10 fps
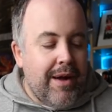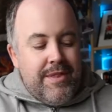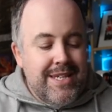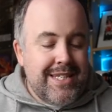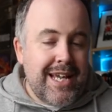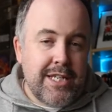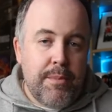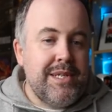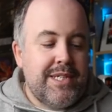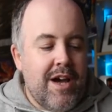But this
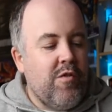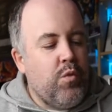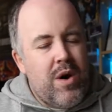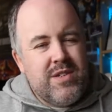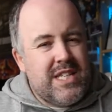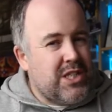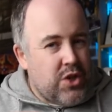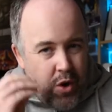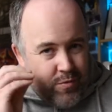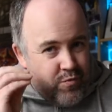setup itself, whilst it's
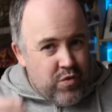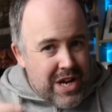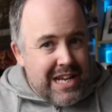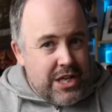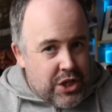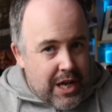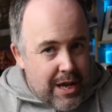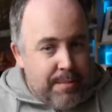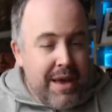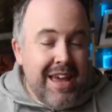not really
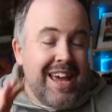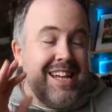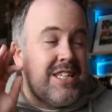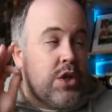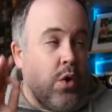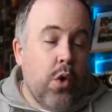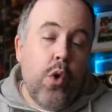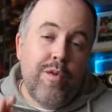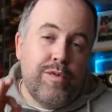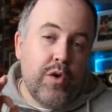cheap, it is an
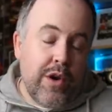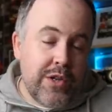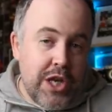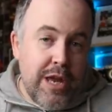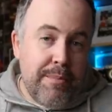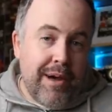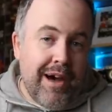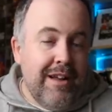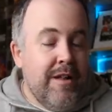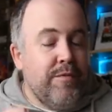awful lot cheaper